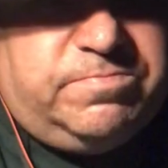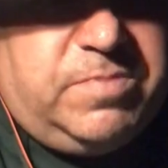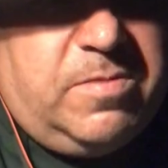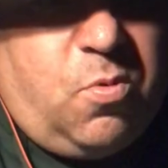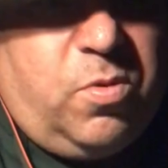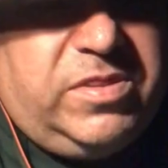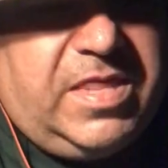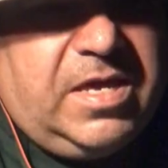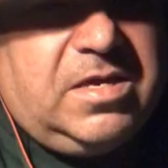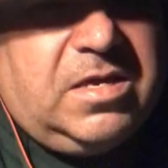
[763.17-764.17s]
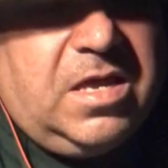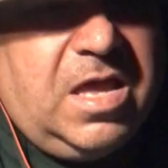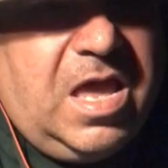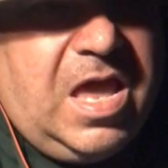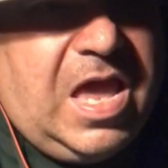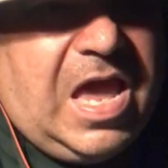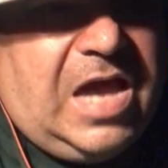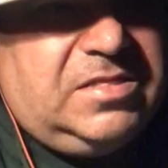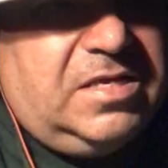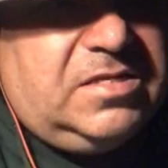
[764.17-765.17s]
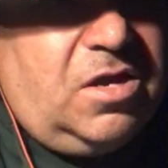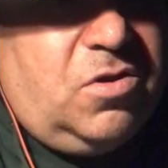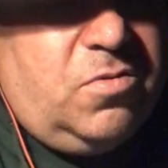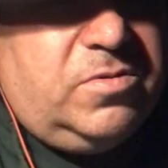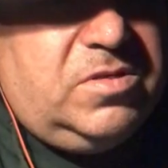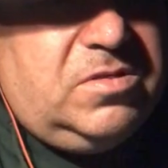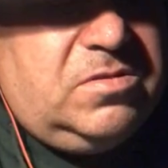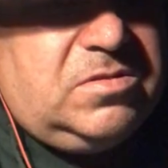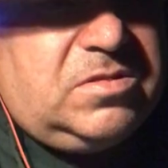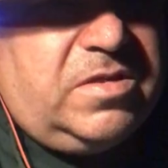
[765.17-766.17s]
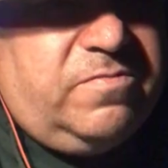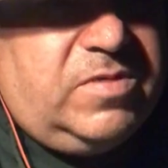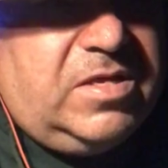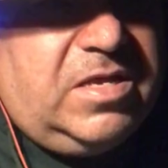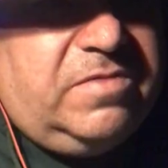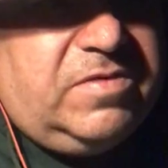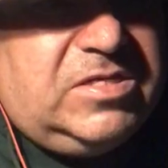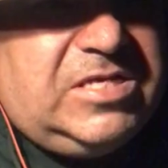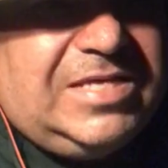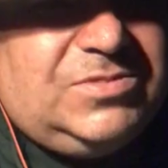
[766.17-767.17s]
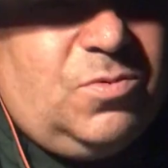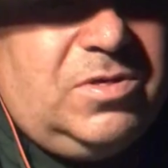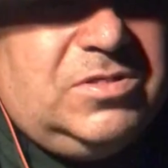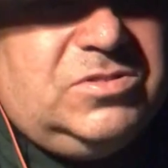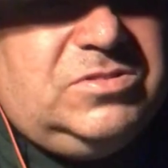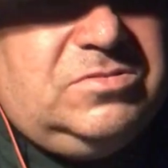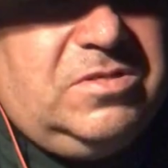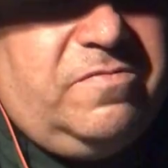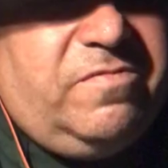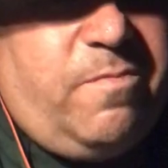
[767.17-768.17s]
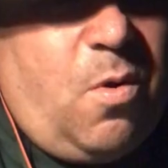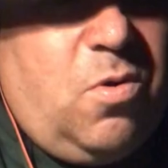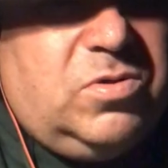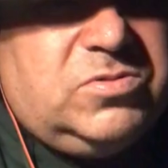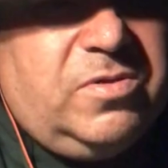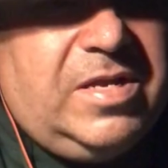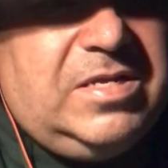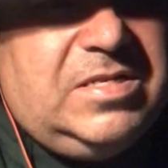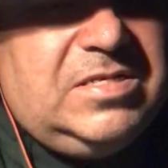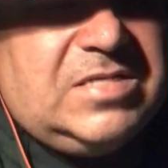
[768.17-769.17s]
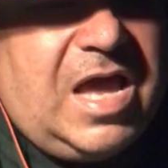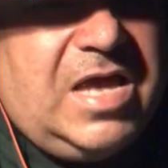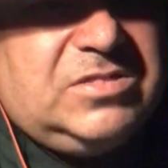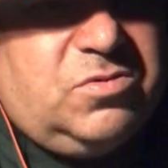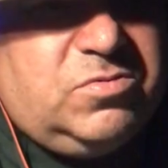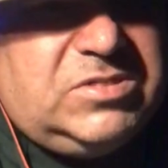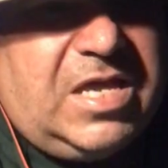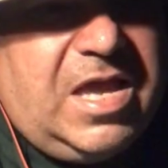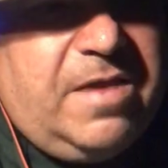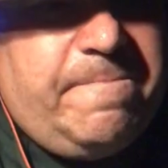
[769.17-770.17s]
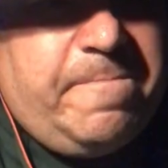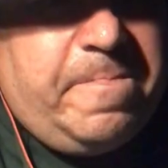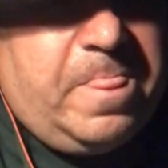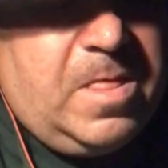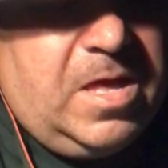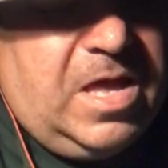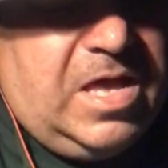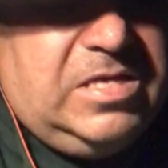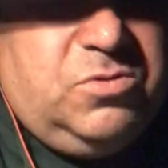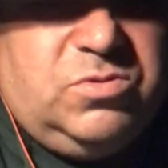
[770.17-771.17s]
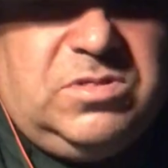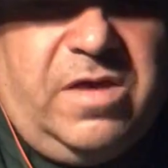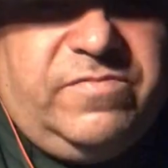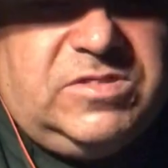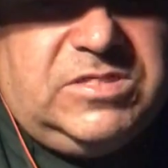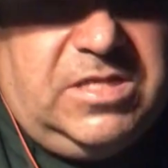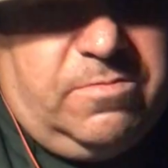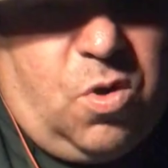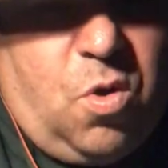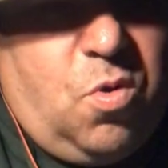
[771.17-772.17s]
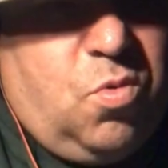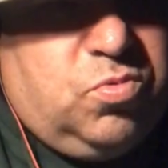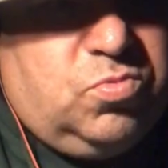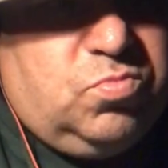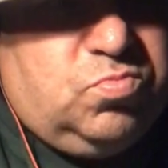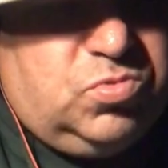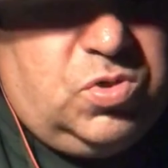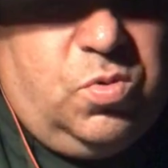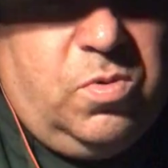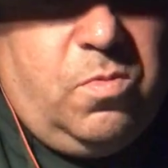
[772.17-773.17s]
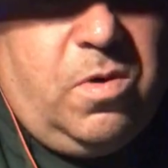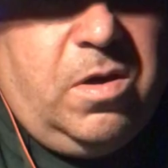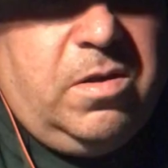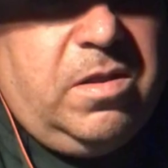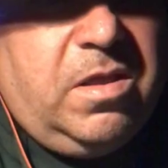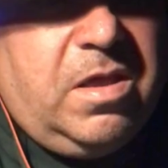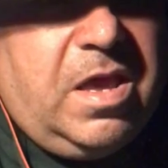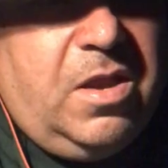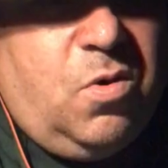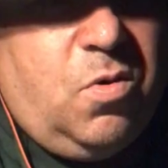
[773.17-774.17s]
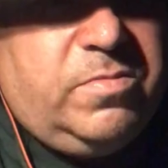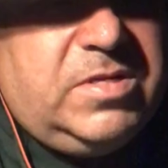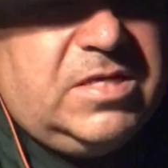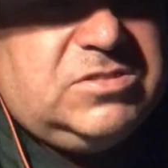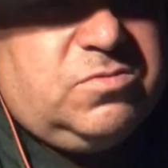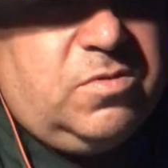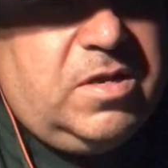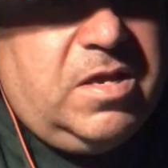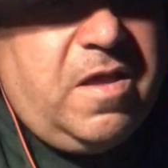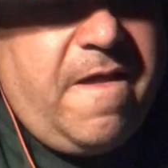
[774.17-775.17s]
people would think. I think though, if the Jets want, if Bowles or any of these guys or Sam, you would love to see them go 2-1 at home the next three